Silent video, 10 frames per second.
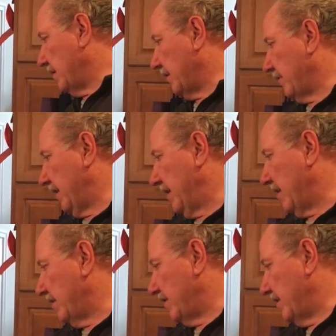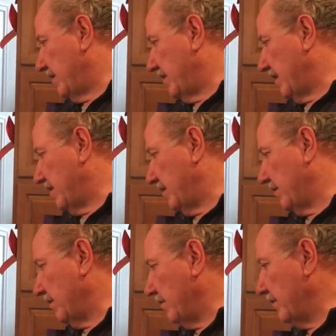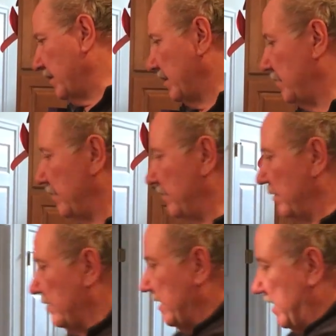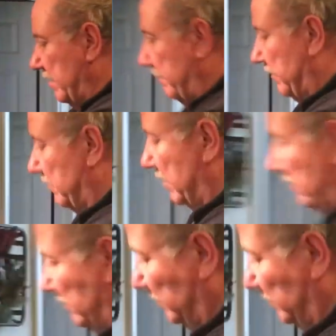Like right now it says 0. You can come over and look at it if you want.